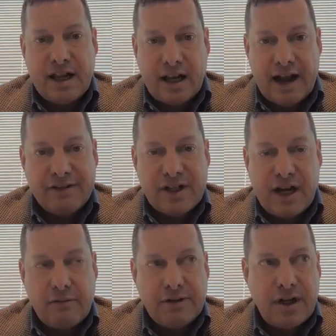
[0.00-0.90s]
that
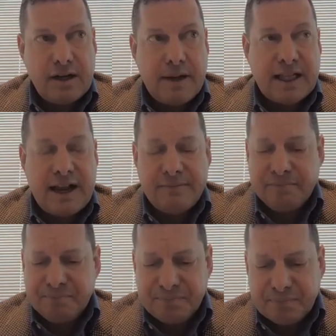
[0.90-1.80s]
livestock. We talked about that.
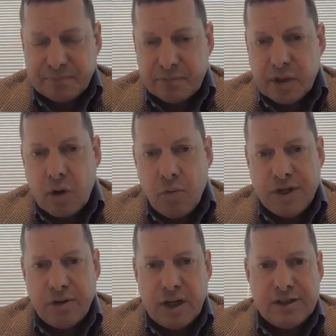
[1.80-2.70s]
We
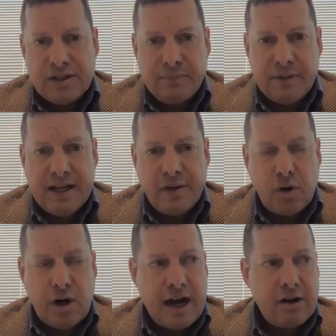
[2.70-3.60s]
do some
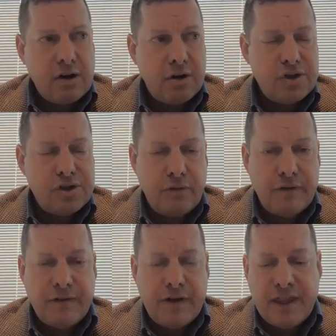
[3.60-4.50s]
indoor agriculture. So
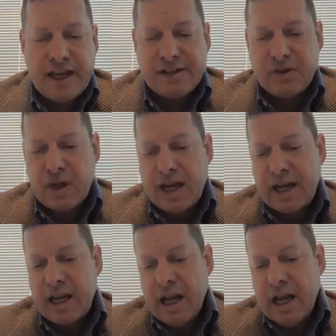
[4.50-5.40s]
we've done things
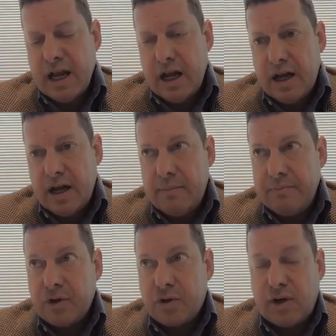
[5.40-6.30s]
like
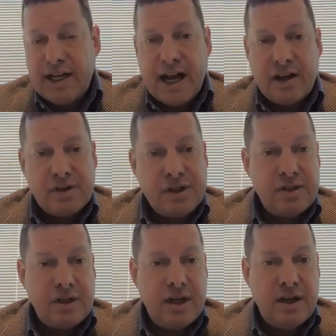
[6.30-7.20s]

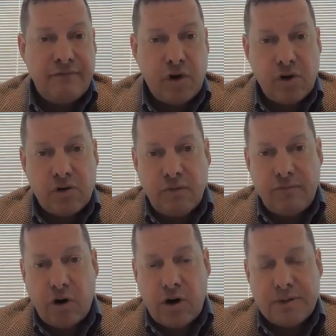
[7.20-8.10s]
greenhouses and vertical
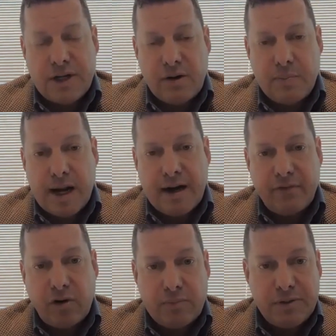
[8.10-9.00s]
farms,
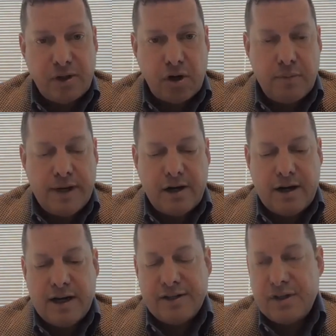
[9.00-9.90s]
hydroponic farms in urban
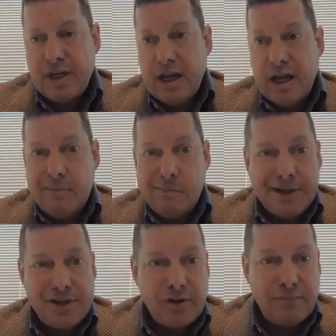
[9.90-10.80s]
areas,
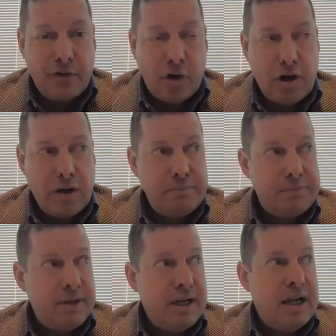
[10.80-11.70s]
mushroom farms,